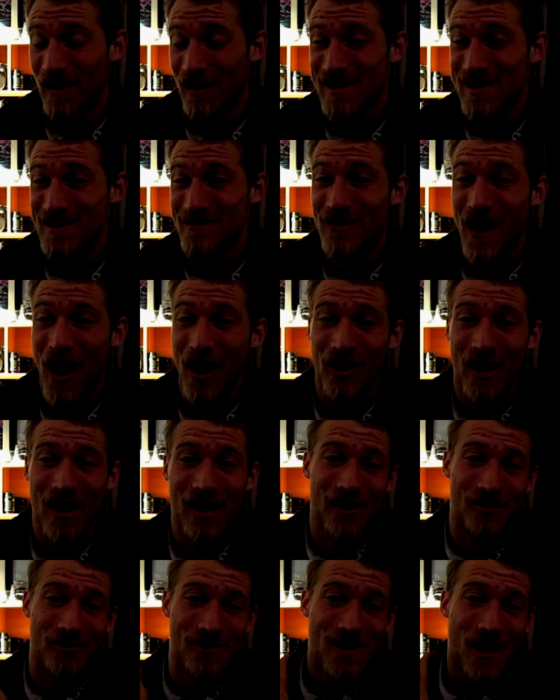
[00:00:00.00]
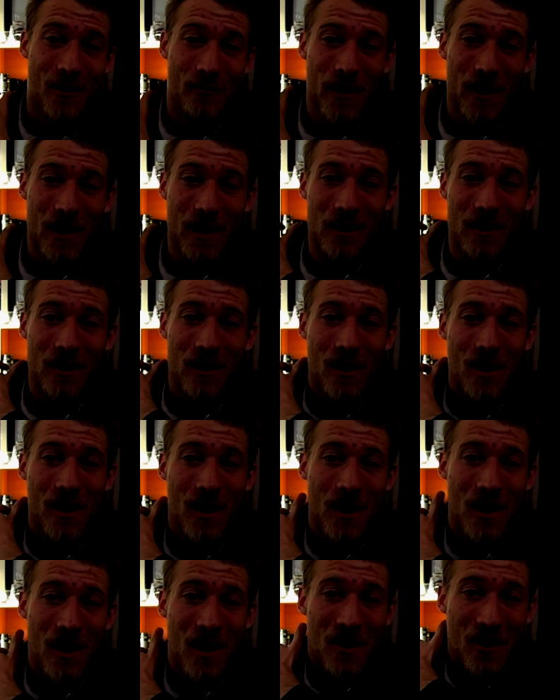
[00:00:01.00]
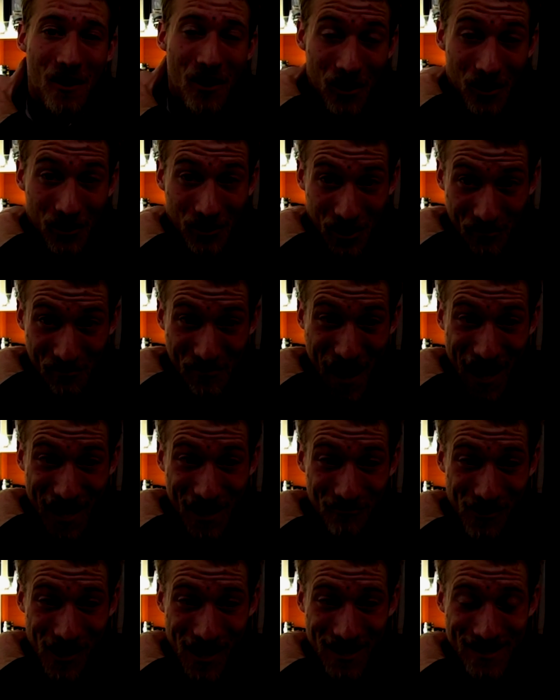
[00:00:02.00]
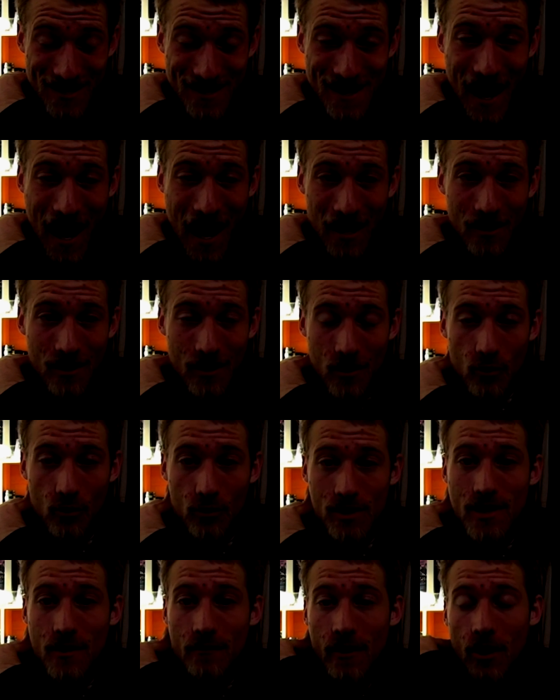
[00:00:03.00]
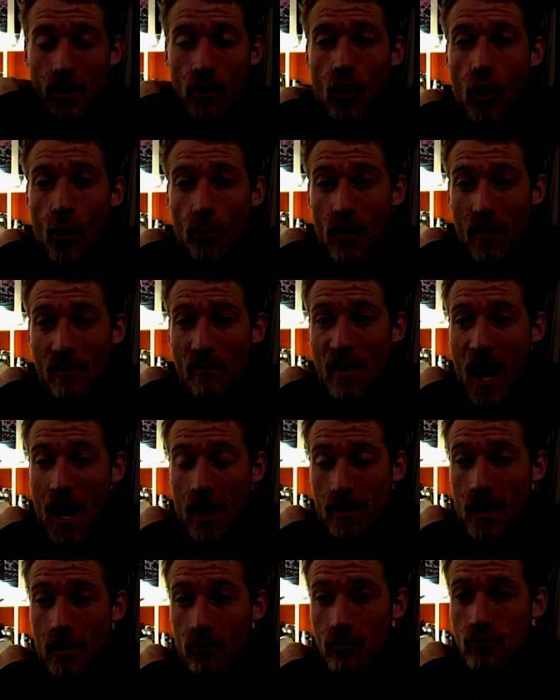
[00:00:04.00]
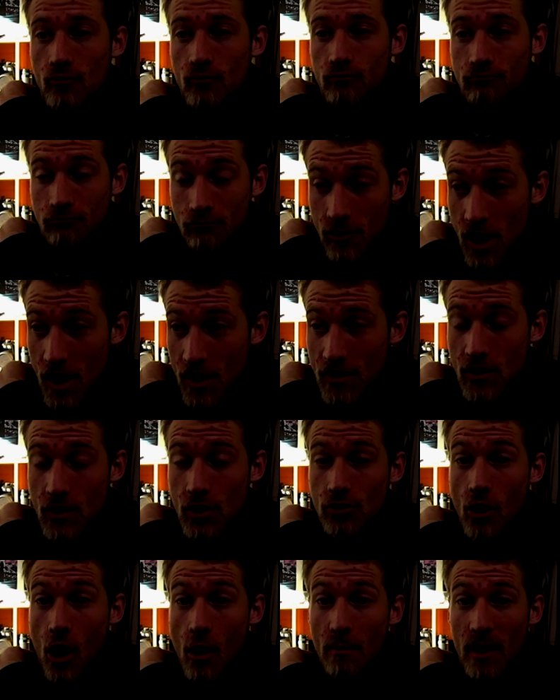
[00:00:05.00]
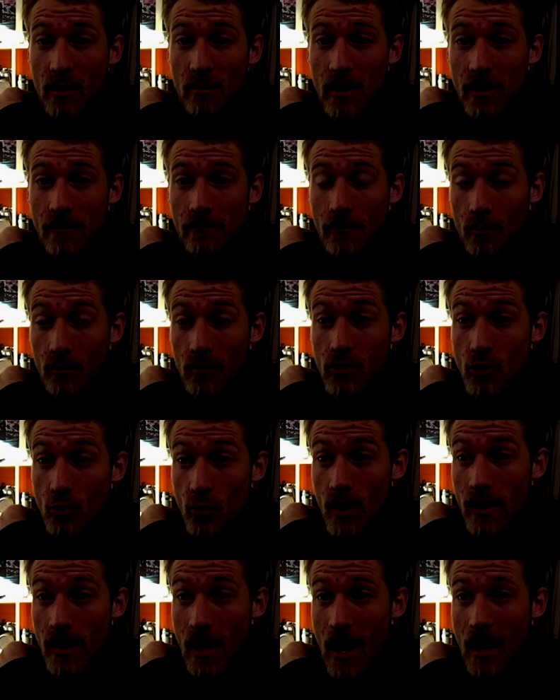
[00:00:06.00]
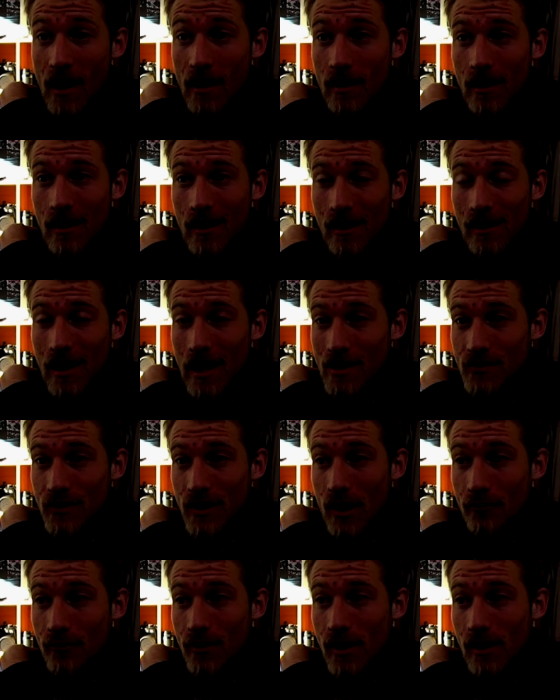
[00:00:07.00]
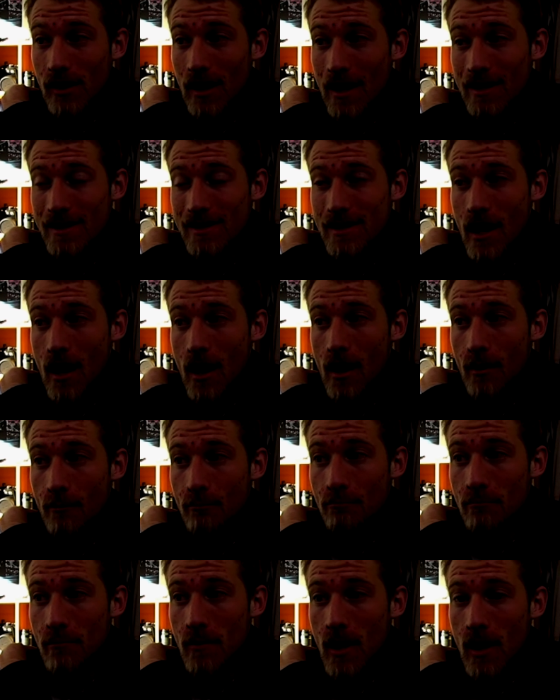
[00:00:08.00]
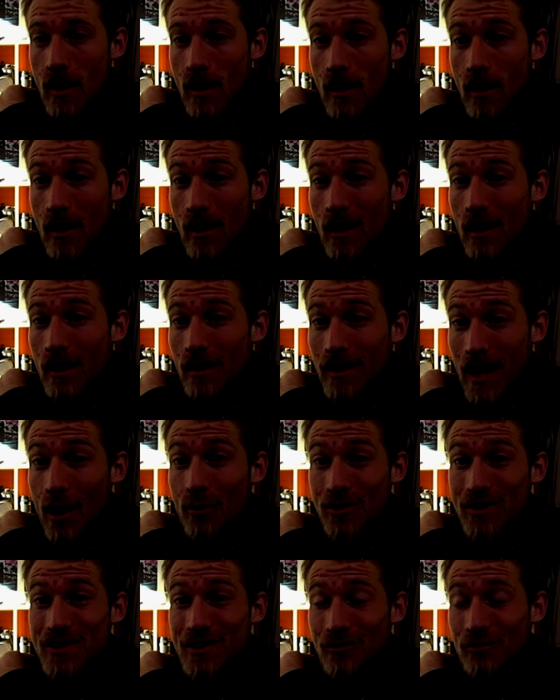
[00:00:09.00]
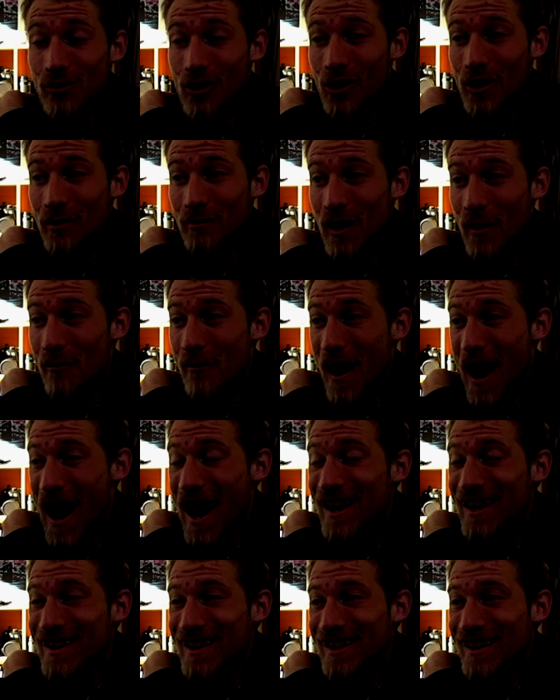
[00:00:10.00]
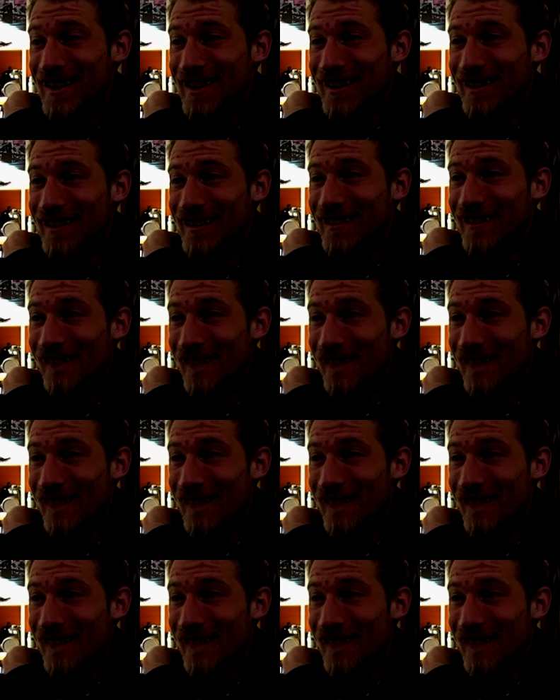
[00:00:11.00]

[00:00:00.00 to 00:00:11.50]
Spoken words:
just felt like there was something on the back of my neck or something on my back that was just stopping me from doing that. And that's when I realized that was the rod in my back, and